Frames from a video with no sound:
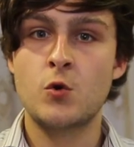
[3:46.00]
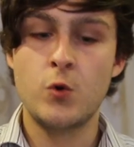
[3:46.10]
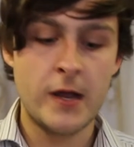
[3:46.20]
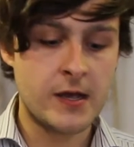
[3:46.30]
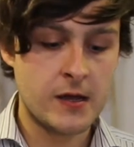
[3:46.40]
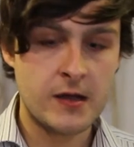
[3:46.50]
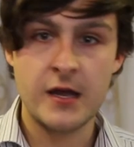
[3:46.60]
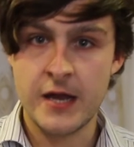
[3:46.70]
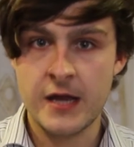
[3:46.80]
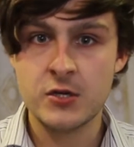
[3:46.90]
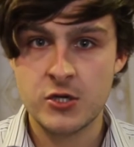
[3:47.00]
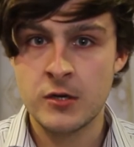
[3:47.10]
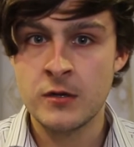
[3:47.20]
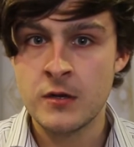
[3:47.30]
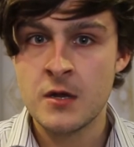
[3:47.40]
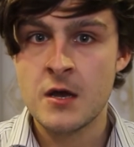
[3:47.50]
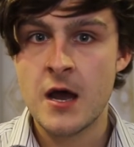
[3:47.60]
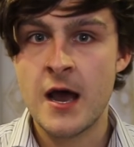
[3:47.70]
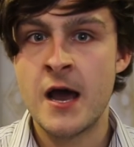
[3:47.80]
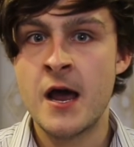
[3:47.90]
quicker connection
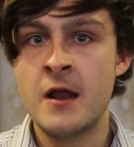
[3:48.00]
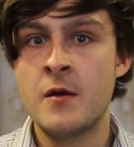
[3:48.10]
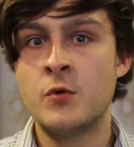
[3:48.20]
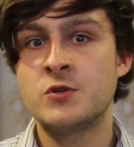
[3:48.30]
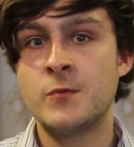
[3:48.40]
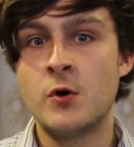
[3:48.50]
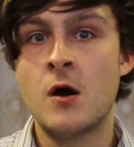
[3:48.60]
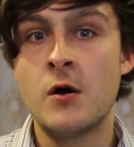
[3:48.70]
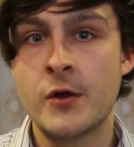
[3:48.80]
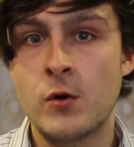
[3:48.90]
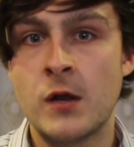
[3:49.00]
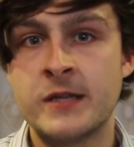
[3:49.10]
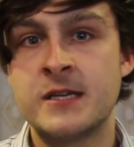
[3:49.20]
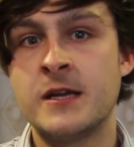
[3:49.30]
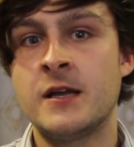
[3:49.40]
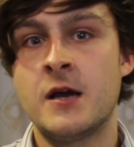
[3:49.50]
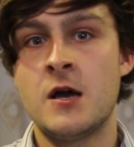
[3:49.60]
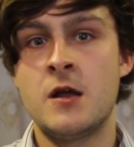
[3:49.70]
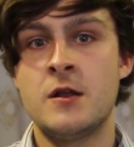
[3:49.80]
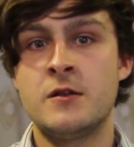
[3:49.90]
and a much more high quality,
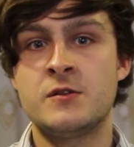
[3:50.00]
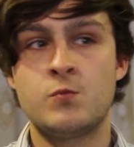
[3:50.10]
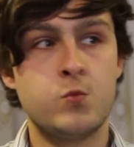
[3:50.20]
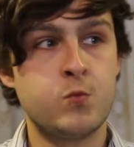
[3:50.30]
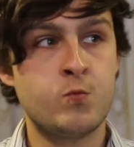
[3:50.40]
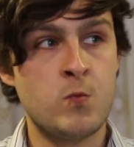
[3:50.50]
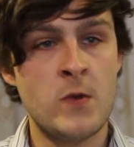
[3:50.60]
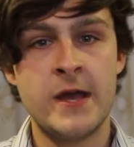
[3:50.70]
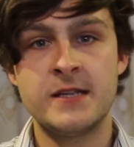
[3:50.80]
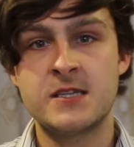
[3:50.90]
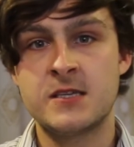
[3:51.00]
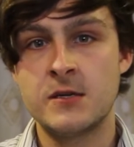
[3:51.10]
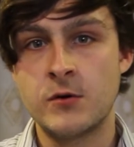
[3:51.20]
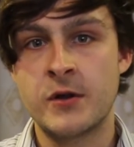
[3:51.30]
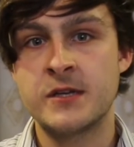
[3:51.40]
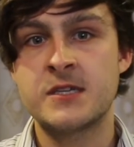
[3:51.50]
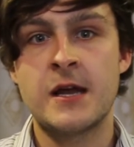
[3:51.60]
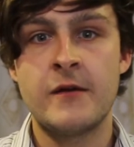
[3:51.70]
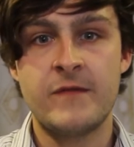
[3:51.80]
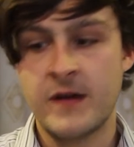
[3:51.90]
and it's still going to
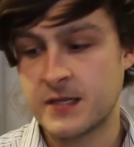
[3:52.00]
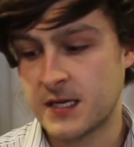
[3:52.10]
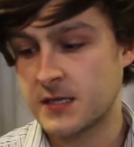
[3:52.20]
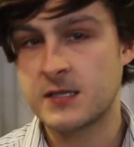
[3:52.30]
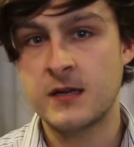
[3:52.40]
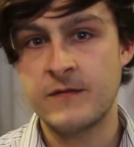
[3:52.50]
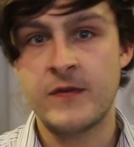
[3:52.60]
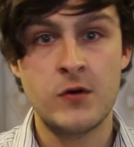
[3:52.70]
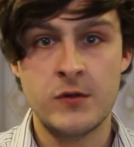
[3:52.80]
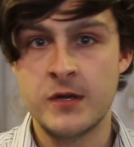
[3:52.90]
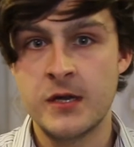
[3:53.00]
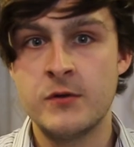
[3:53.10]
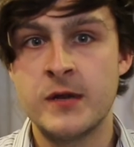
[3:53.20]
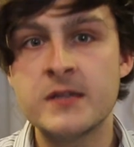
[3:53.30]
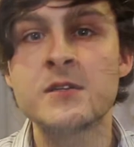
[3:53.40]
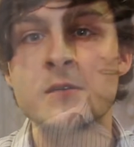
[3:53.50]
sound fantastic via the unit.